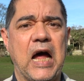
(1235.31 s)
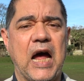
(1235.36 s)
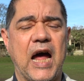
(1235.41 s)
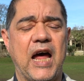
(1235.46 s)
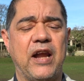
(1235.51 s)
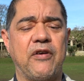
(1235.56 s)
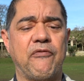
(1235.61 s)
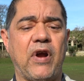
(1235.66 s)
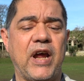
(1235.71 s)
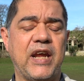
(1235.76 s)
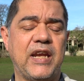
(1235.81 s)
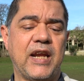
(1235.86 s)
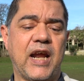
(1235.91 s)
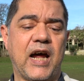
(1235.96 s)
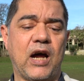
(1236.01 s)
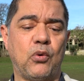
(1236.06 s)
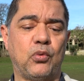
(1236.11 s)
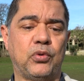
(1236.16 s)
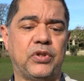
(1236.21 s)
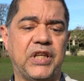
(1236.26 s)
And right
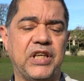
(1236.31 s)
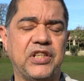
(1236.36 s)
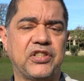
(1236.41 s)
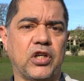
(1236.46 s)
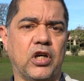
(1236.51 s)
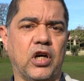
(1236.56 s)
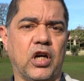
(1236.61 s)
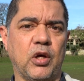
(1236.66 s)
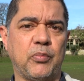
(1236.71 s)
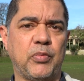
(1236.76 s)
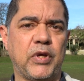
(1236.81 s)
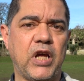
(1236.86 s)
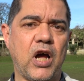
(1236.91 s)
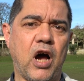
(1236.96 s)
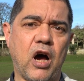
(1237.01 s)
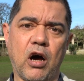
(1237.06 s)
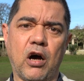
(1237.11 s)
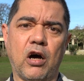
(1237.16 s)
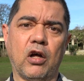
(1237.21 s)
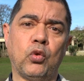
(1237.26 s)
now, these are gonna be
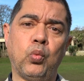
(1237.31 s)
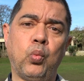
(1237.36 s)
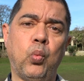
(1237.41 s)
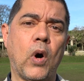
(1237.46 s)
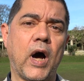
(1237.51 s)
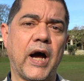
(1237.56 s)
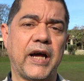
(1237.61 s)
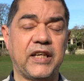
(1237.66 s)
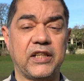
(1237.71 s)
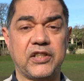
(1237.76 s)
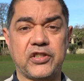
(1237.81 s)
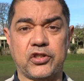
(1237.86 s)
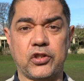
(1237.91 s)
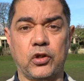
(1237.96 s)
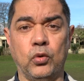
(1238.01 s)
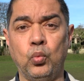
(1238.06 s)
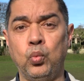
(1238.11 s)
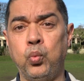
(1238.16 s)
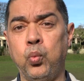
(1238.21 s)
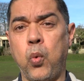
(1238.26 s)
hardwired,
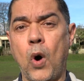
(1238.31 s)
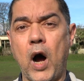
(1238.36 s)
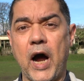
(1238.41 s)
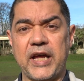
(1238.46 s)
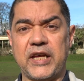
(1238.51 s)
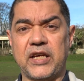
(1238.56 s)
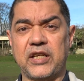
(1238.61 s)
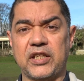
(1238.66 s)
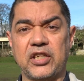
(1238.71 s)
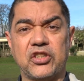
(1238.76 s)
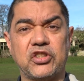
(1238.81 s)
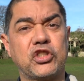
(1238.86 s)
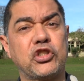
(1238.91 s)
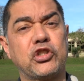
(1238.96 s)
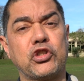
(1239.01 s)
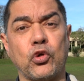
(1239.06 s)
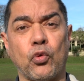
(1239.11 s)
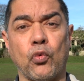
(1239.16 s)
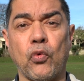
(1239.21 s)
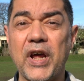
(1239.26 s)
so wired
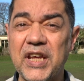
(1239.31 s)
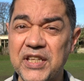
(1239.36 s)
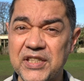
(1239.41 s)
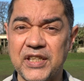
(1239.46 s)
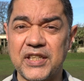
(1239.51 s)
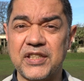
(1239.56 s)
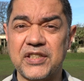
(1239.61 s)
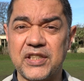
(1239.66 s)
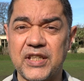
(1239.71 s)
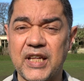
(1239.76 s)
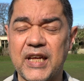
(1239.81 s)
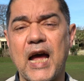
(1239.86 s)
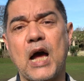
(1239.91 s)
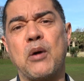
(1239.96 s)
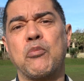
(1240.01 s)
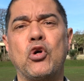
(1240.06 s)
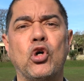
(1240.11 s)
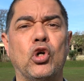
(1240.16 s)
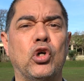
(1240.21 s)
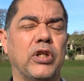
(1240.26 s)
straight into the
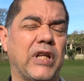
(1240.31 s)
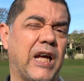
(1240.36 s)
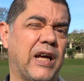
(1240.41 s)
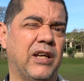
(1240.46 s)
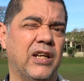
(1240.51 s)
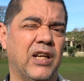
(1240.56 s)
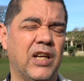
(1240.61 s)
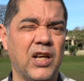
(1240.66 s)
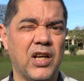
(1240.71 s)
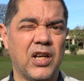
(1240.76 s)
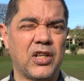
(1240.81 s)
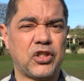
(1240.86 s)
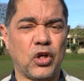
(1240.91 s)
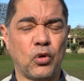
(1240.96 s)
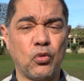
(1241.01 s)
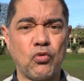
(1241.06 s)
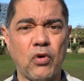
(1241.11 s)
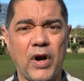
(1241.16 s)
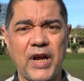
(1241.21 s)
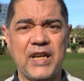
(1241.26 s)
camcorder.
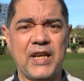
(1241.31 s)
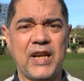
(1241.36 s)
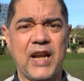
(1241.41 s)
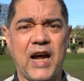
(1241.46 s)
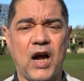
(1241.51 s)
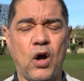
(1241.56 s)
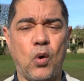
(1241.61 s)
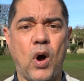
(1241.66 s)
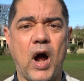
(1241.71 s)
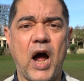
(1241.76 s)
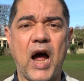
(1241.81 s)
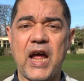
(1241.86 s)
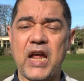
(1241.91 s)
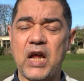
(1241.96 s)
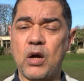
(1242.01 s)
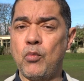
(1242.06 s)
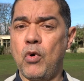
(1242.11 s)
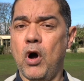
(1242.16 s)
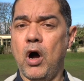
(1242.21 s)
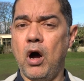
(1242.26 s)
So right now, I
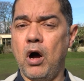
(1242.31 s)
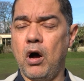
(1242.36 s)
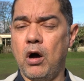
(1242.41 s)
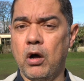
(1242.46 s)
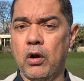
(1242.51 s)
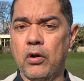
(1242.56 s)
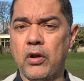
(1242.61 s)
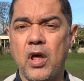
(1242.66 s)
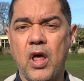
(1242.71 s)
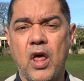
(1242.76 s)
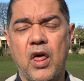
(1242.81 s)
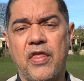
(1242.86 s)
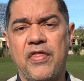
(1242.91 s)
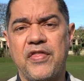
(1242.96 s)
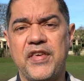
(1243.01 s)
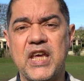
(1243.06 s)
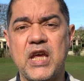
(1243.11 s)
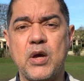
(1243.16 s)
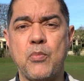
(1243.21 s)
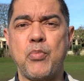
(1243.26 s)
am on
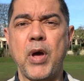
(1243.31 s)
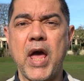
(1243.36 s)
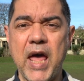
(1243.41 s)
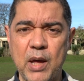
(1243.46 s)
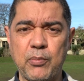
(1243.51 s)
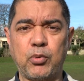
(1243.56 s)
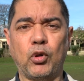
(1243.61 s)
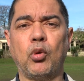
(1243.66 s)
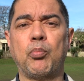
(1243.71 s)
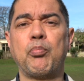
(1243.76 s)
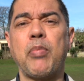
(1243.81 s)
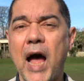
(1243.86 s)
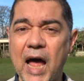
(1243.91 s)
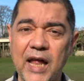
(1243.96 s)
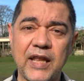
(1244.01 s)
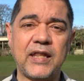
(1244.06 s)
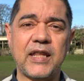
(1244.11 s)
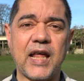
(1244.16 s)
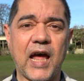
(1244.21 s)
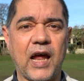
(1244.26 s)
the Purple
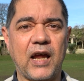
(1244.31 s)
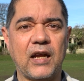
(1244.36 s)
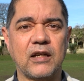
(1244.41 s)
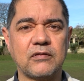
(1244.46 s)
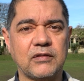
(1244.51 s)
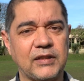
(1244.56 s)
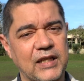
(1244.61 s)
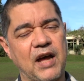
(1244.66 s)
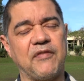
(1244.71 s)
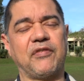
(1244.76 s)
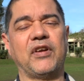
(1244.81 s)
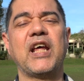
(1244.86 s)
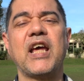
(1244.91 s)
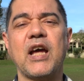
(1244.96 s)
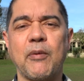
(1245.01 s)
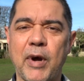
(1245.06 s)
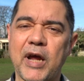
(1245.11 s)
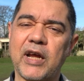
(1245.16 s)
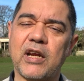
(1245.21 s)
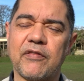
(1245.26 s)
Panda
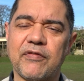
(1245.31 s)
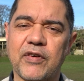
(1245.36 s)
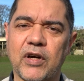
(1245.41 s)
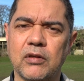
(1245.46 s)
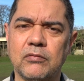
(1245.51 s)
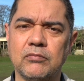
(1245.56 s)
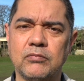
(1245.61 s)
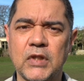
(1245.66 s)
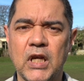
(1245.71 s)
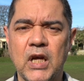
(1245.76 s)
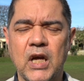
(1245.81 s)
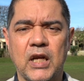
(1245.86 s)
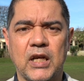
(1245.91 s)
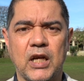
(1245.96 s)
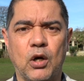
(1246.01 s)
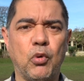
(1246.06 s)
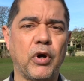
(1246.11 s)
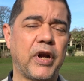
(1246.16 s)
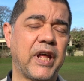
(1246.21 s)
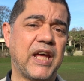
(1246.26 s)
lavalier microphone.
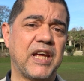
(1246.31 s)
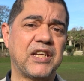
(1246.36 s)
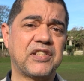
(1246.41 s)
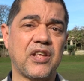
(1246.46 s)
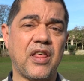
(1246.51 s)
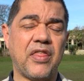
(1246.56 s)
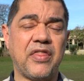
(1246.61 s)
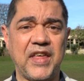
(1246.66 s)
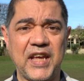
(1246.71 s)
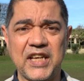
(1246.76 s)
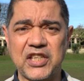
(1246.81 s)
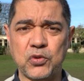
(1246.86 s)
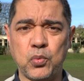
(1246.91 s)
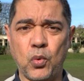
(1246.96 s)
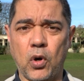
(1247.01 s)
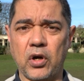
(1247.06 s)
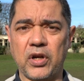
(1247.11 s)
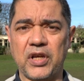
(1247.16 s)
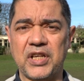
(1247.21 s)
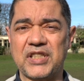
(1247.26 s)
Now what it is, this
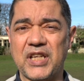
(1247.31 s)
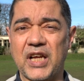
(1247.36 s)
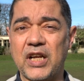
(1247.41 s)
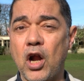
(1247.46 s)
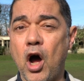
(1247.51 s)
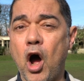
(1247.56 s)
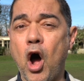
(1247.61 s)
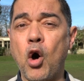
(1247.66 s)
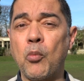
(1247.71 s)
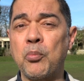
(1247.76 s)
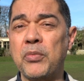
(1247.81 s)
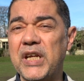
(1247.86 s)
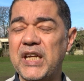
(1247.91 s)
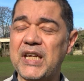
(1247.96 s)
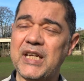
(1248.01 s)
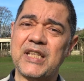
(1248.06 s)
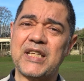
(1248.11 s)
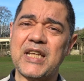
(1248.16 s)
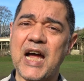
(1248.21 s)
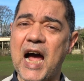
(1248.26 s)
one is an
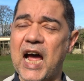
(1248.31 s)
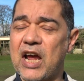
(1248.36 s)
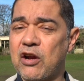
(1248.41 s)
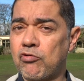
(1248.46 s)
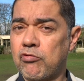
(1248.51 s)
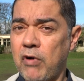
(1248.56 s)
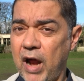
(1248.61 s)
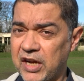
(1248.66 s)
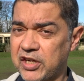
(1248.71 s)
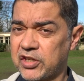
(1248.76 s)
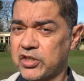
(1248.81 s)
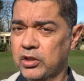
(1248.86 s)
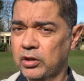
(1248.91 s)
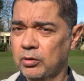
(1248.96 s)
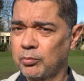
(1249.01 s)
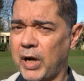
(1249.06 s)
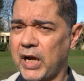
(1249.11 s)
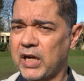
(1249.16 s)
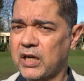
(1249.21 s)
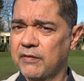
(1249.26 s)

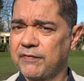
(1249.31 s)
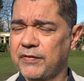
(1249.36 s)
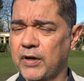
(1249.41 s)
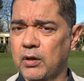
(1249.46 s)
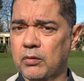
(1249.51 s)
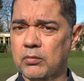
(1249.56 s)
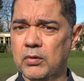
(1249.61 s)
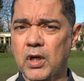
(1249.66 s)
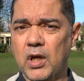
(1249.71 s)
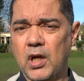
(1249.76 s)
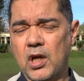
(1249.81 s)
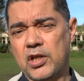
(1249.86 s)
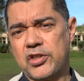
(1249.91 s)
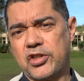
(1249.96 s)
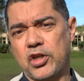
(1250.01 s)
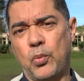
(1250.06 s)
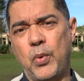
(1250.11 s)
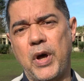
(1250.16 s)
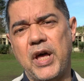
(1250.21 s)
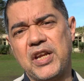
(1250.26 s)
omnidirectional microphone.
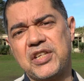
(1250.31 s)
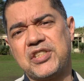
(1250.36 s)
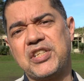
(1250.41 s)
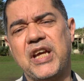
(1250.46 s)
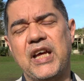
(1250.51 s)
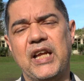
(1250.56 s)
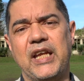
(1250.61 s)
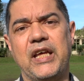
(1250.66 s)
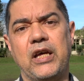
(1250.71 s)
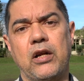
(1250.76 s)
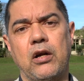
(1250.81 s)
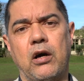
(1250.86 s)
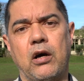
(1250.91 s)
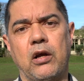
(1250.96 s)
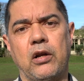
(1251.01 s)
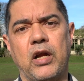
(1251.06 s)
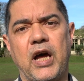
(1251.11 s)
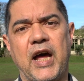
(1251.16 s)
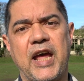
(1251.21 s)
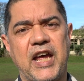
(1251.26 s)
So whereas earlier
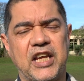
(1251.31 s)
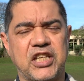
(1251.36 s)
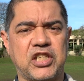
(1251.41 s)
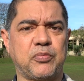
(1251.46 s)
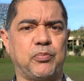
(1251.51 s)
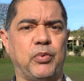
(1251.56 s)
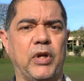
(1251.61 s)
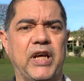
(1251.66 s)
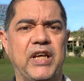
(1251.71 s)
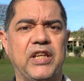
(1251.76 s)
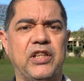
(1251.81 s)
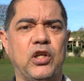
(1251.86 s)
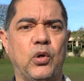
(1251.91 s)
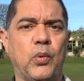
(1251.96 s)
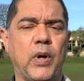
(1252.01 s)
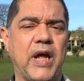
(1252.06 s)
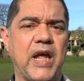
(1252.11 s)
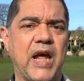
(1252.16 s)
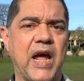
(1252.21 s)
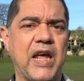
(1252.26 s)
on I explained the
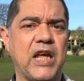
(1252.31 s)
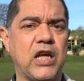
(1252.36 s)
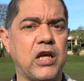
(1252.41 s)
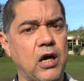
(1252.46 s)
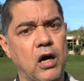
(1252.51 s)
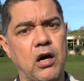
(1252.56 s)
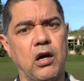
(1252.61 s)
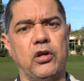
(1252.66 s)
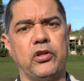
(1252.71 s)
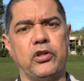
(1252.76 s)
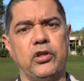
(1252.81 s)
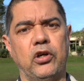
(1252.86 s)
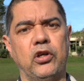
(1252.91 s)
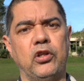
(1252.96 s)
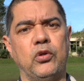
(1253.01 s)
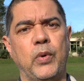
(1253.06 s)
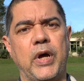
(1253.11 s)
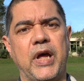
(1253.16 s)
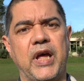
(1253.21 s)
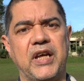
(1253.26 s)
way a
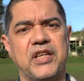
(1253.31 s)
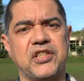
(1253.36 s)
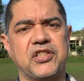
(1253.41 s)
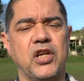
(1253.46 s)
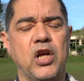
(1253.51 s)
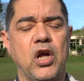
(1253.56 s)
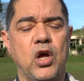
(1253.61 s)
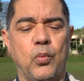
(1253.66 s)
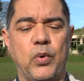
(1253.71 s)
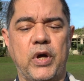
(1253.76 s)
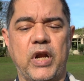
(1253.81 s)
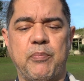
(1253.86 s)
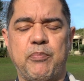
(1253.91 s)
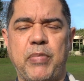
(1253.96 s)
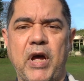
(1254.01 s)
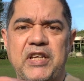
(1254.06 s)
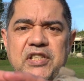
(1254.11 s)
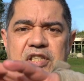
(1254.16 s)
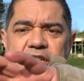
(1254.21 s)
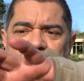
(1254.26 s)
cardioid works, where it
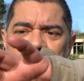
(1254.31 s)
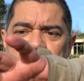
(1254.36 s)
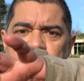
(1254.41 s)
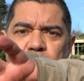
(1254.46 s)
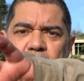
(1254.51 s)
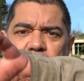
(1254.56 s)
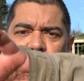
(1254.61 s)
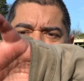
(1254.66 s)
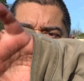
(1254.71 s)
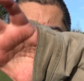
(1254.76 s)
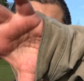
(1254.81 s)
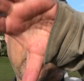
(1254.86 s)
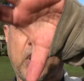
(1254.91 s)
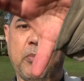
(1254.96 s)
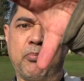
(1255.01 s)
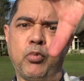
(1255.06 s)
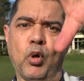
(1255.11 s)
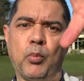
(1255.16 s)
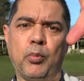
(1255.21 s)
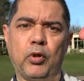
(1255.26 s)
basically picks up a
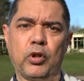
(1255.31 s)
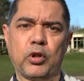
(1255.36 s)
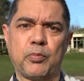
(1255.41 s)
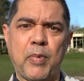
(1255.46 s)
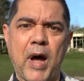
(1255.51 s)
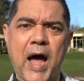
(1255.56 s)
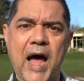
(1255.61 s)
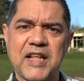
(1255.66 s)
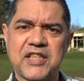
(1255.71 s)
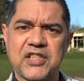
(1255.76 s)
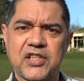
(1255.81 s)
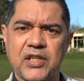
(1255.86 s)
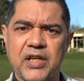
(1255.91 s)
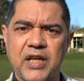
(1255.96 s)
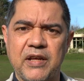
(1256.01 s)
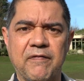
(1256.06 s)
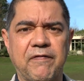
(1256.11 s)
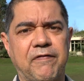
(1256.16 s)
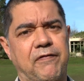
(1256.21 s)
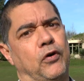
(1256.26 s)
bubble pattern
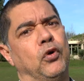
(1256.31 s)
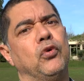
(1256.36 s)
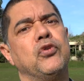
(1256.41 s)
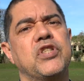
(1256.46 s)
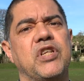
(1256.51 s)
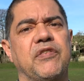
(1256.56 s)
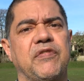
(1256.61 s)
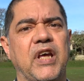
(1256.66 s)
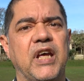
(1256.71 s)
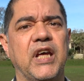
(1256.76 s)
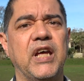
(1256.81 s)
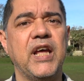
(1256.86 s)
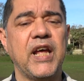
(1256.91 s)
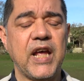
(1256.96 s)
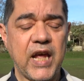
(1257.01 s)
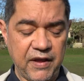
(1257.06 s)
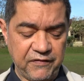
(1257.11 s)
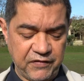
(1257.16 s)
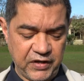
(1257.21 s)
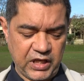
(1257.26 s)
in front of it.
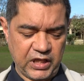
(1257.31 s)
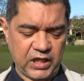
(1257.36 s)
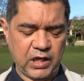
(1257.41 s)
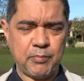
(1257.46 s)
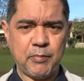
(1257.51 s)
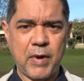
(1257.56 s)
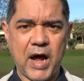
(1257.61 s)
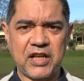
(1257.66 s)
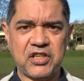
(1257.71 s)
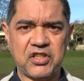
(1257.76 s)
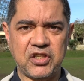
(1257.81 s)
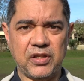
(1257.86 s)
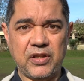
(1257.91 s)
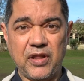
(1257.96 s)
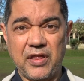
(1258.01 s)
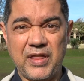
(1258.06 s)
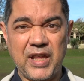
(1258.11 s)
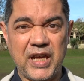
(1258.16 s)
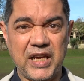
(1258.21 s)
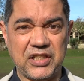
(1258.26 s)
If you could
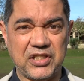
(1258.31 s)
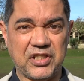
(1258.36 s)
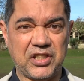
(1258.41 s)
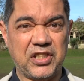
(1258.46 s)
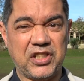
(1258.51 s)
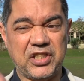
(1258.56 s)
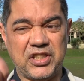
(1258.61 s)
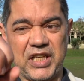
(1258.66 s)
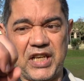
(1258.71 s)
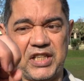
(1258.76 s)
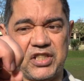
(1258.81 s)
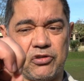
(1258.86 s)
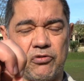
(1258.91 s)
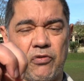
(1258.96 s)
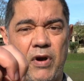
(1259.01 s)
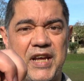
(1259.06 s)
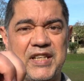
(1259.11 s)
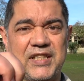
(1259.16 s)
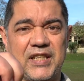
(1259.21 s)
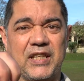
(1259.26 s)
imagine this sits
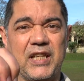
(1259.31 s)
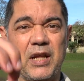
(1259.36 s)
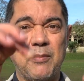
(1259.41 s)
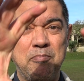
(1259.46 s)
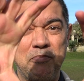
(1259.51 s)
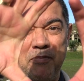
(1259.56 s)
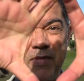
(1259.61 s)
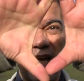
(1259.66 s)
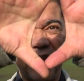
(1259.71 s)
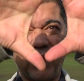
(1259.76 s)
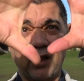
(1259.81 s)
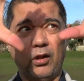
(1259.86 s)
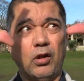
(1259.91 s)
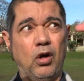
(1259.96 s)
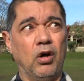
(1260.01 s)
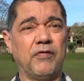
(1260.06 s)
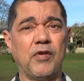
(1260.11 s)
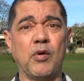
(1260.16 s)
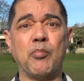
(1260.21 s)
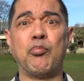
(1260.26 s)
right in the middle
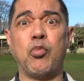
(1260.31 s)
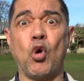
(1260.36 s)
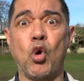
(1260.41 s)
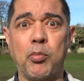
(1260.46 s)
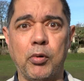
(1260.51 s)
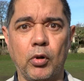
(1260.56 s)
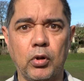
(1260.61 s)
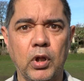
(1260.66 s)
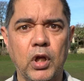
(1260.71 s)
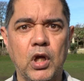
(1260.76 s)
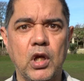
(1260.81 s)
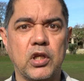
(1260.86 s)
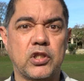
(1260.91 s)
of a bubble.